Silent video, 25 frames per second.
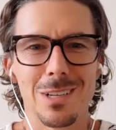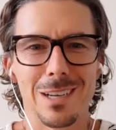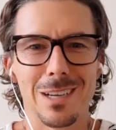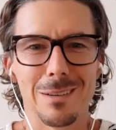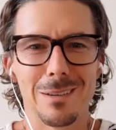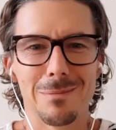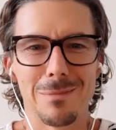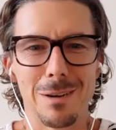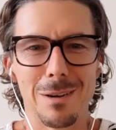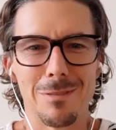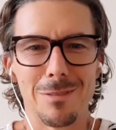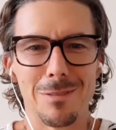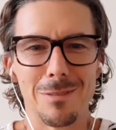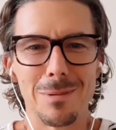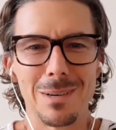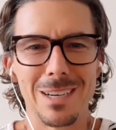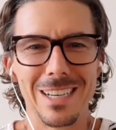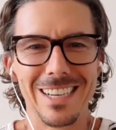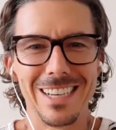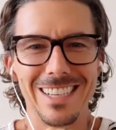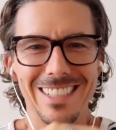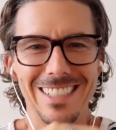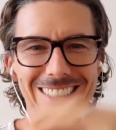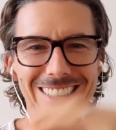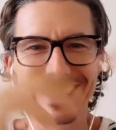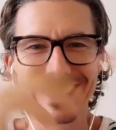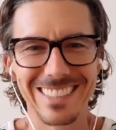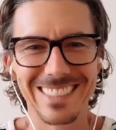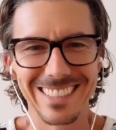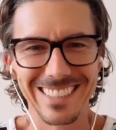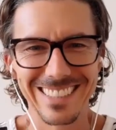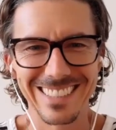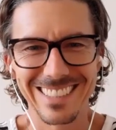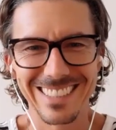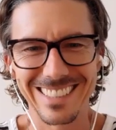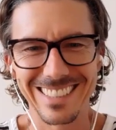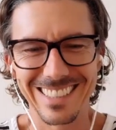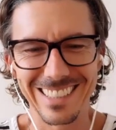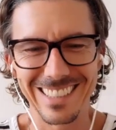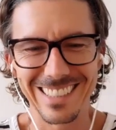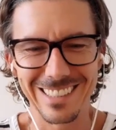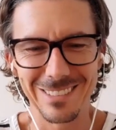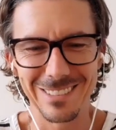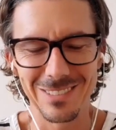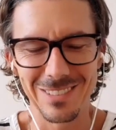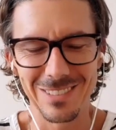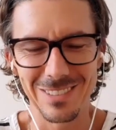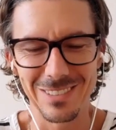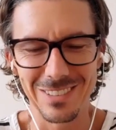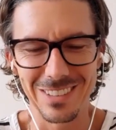Welcome, everybody.
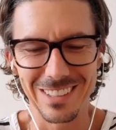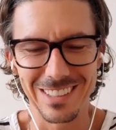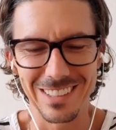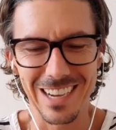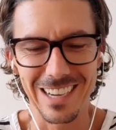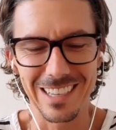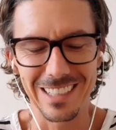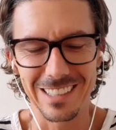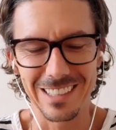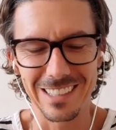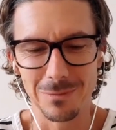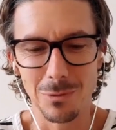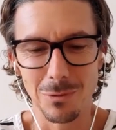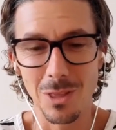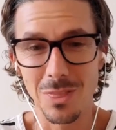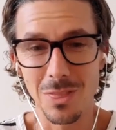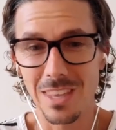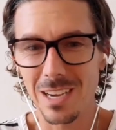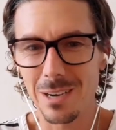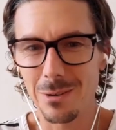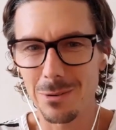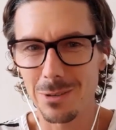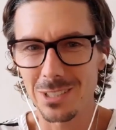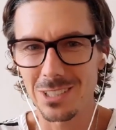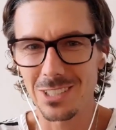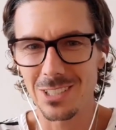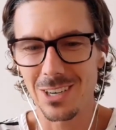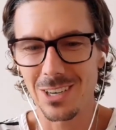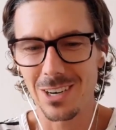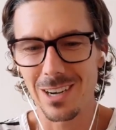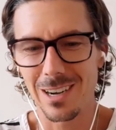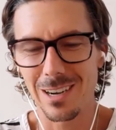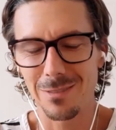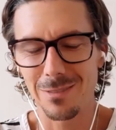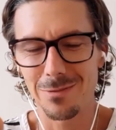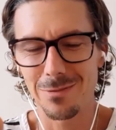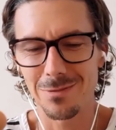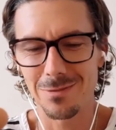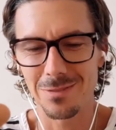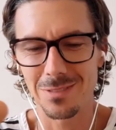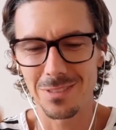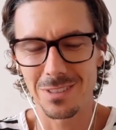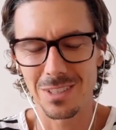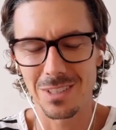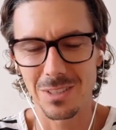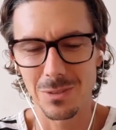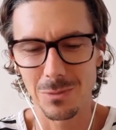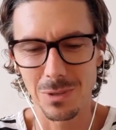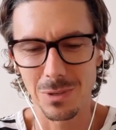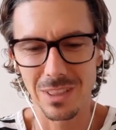One thing I want to start off
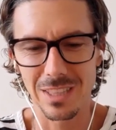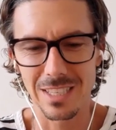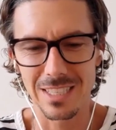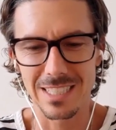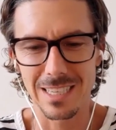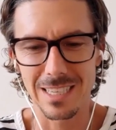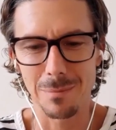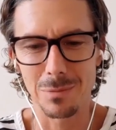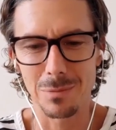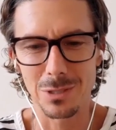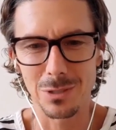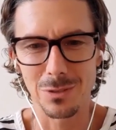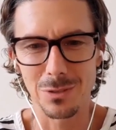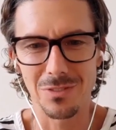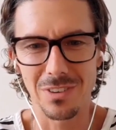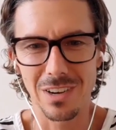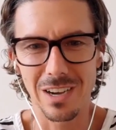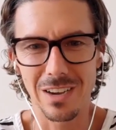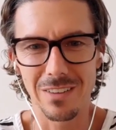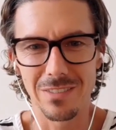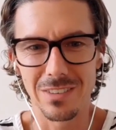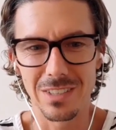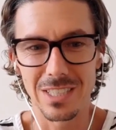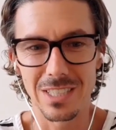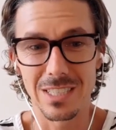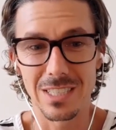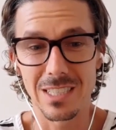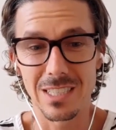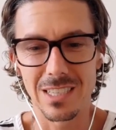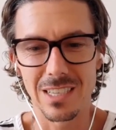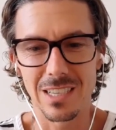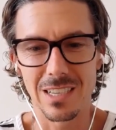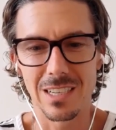with this episode 5 is